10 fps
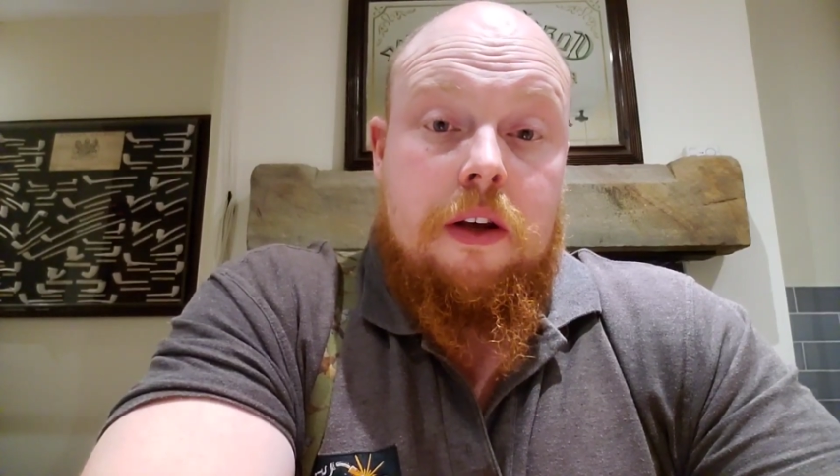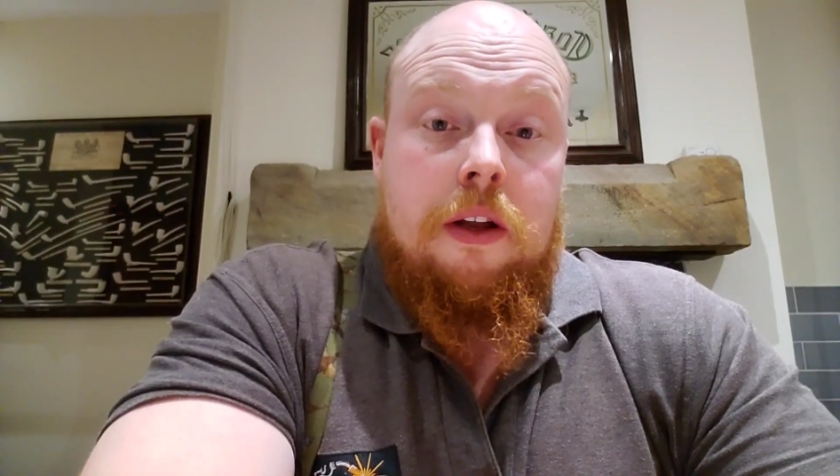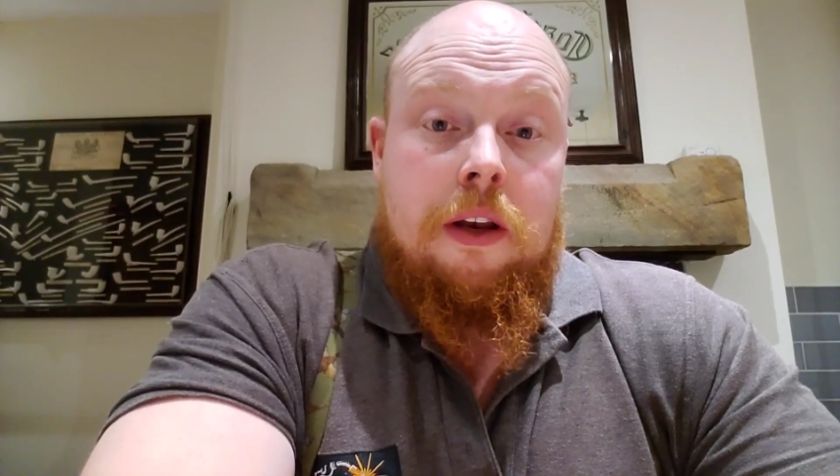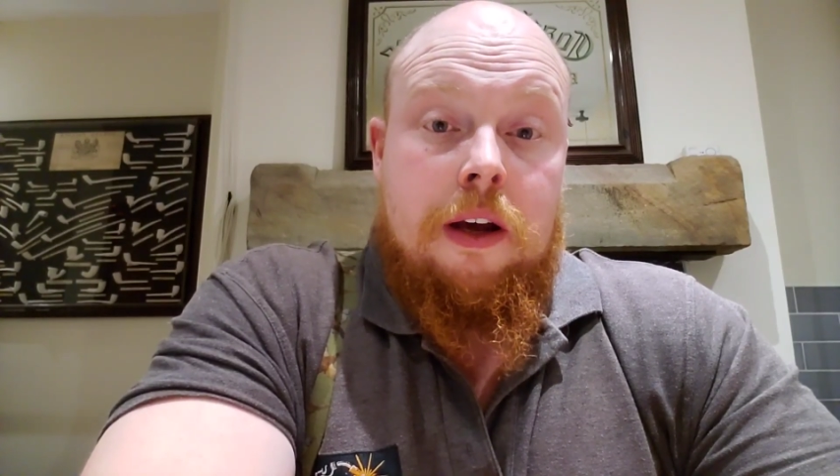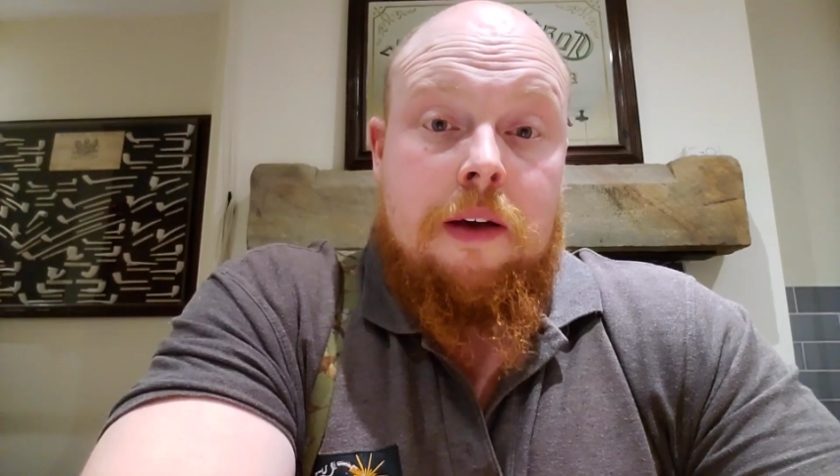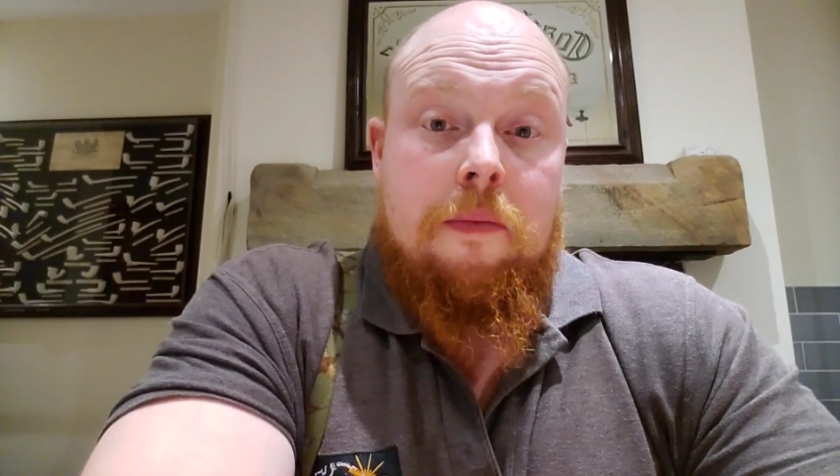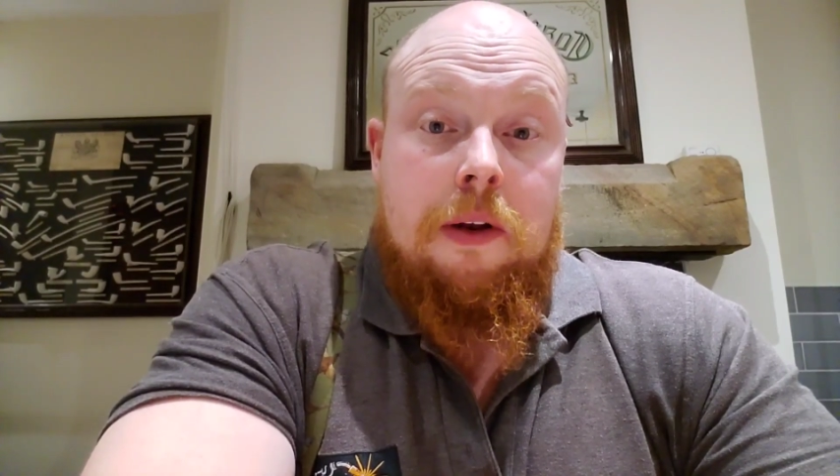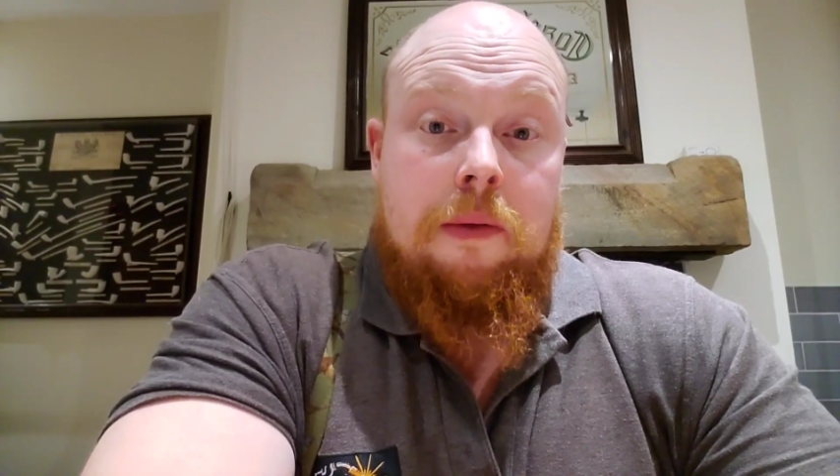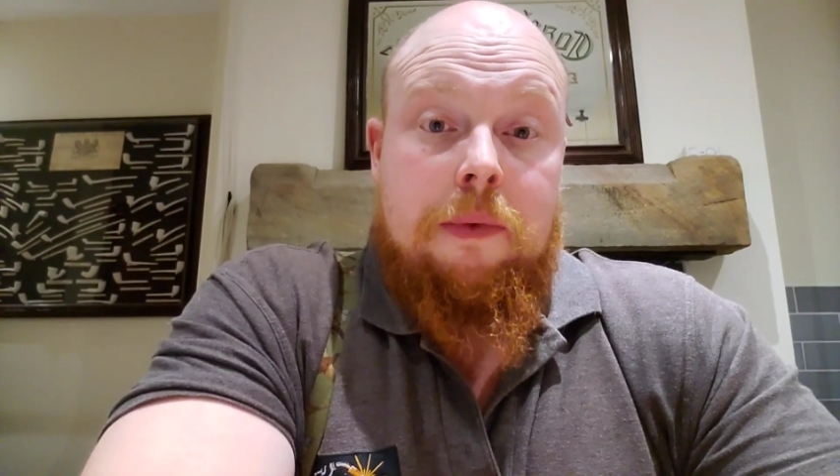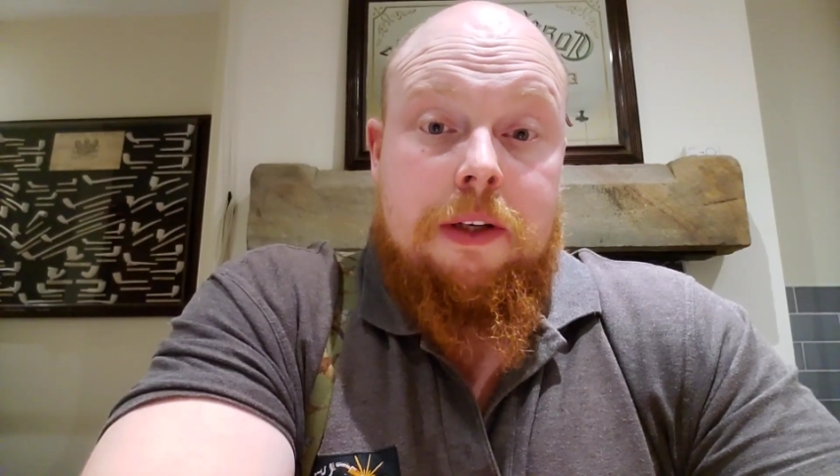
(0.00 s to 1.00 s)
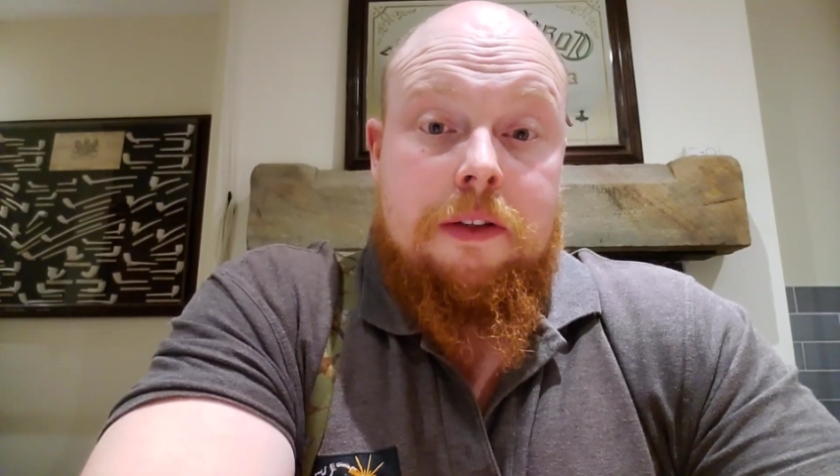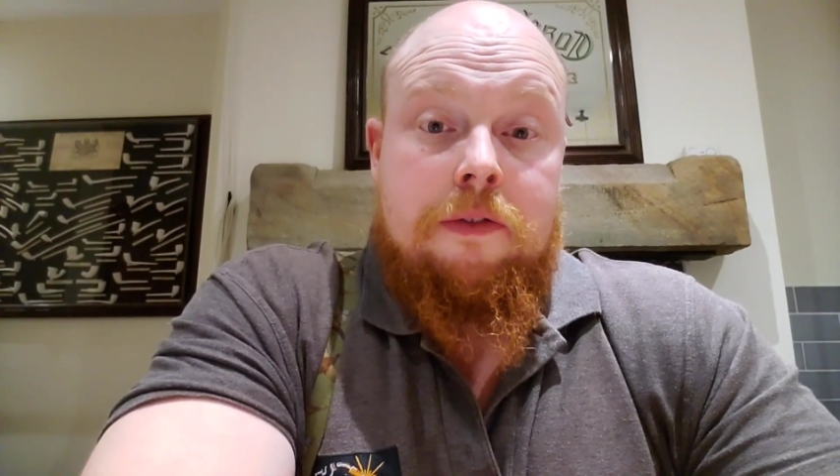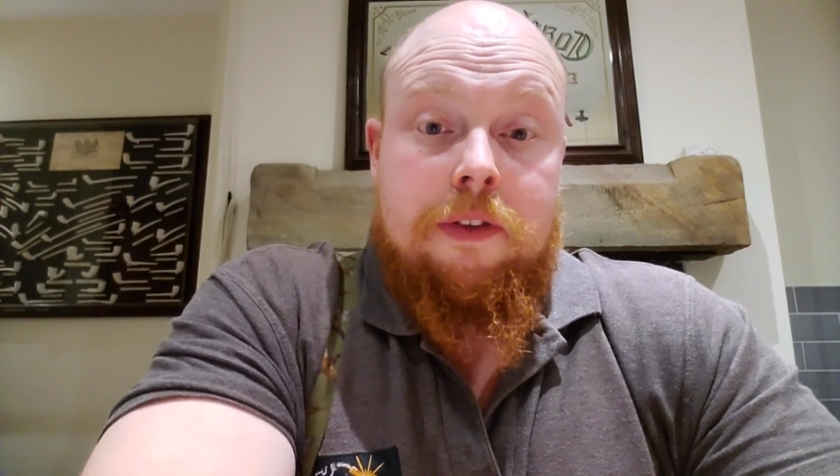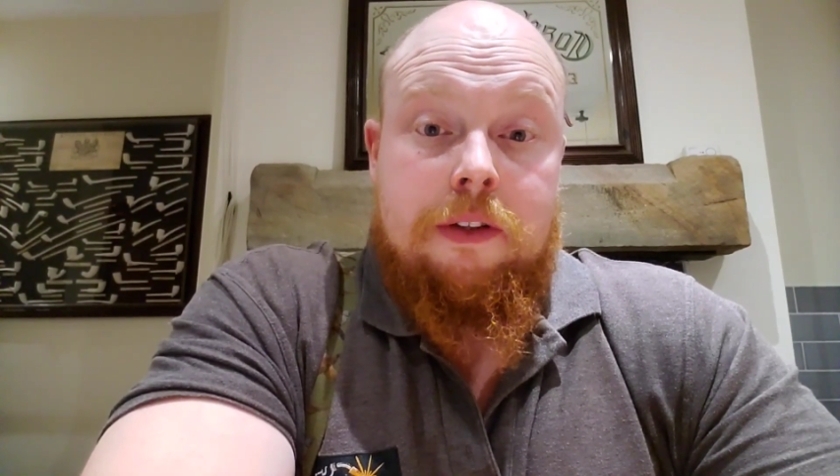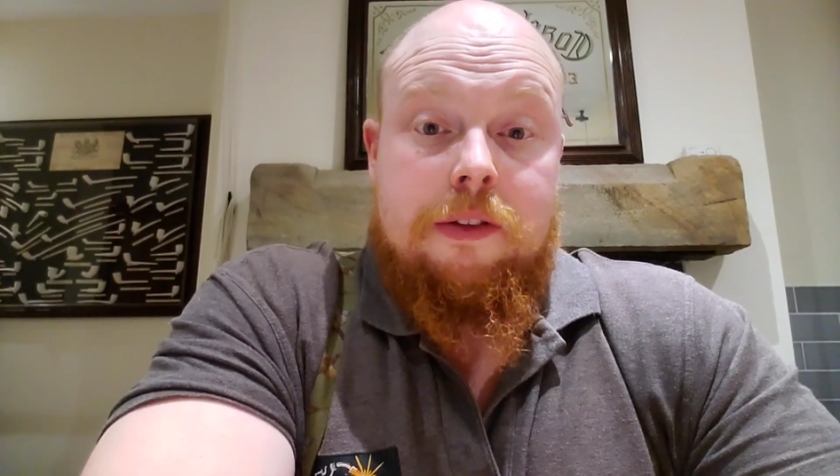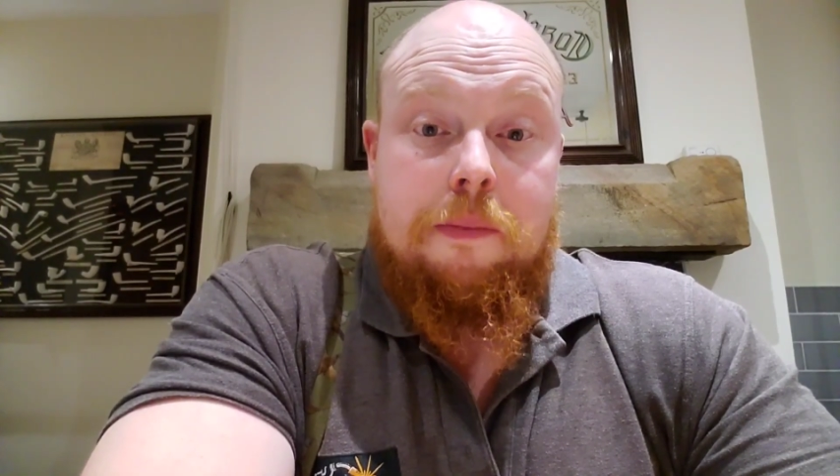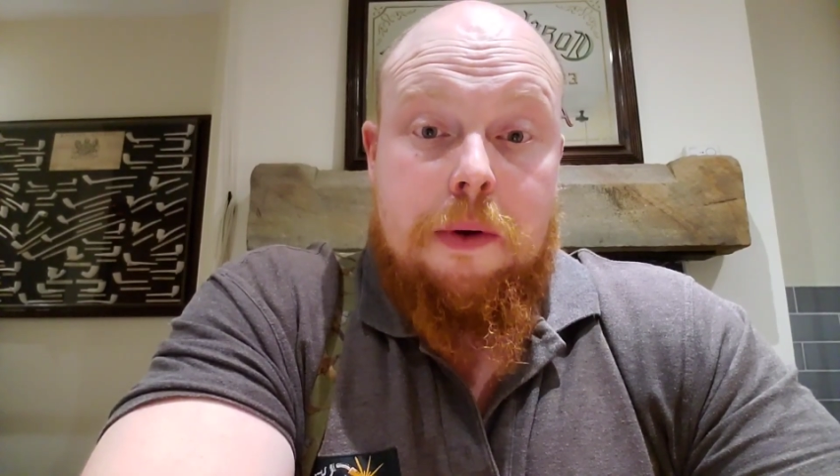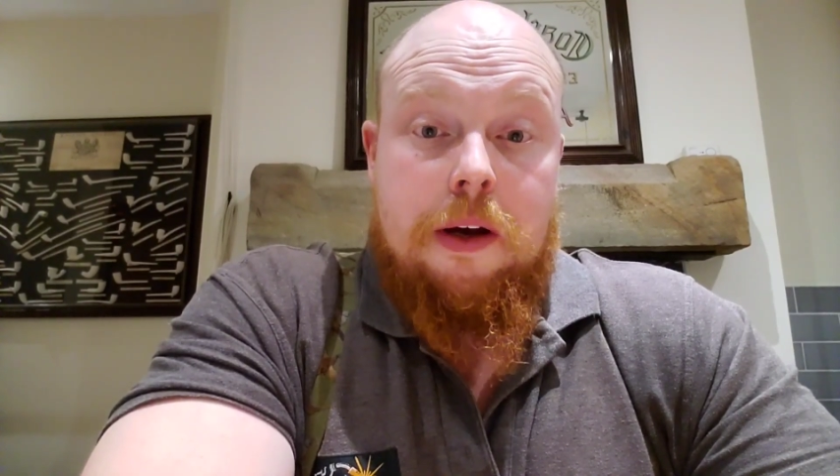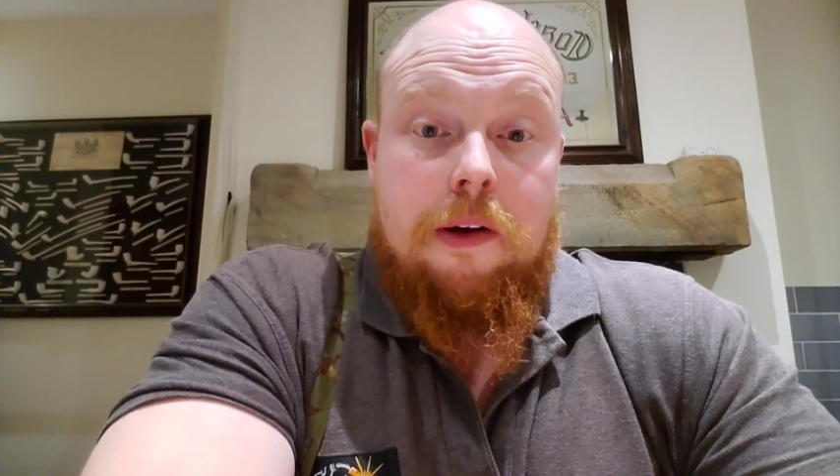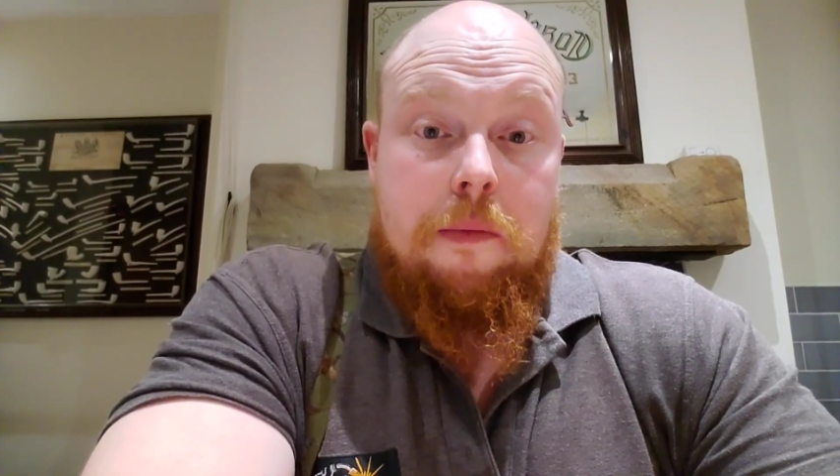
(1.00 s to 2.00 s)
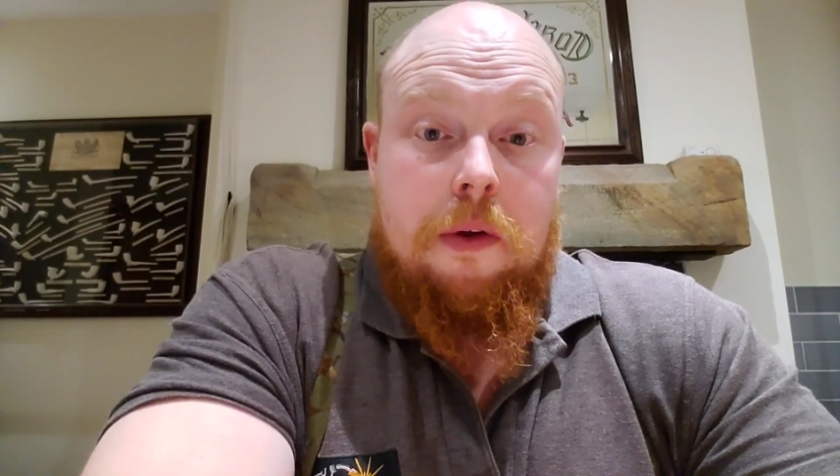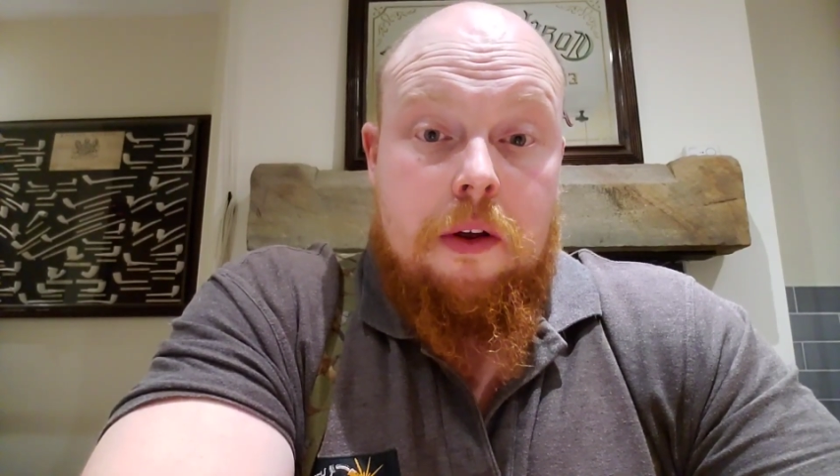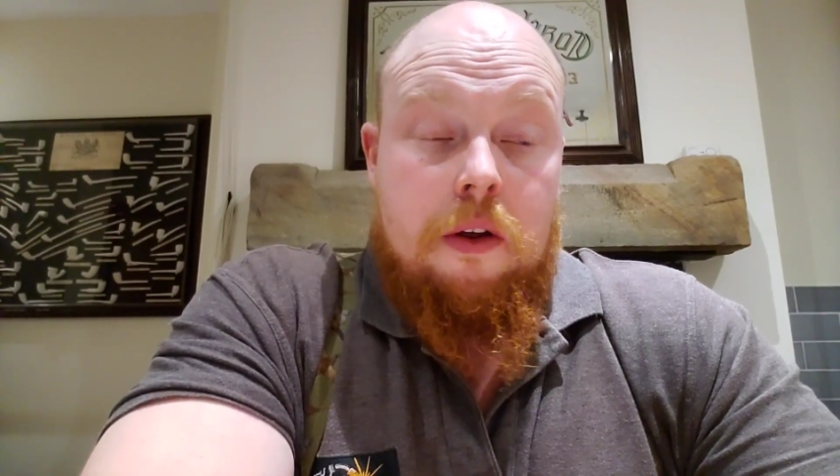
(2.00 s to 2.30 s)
a 9mm filter pipe.